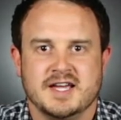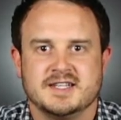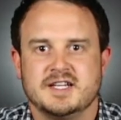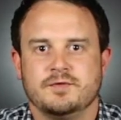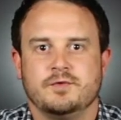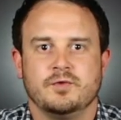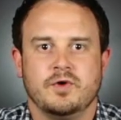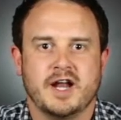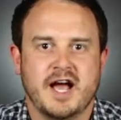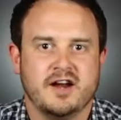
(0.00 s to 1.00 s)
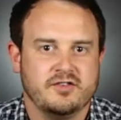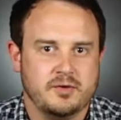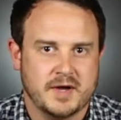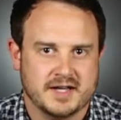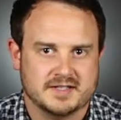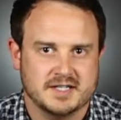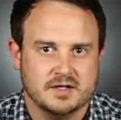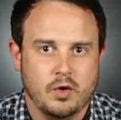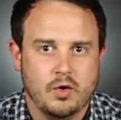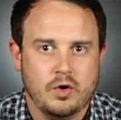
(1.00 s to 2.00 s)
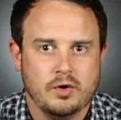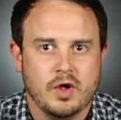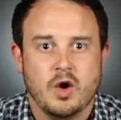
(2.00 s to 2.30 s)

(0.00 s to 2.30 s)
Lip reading: is that if we run out of capacity or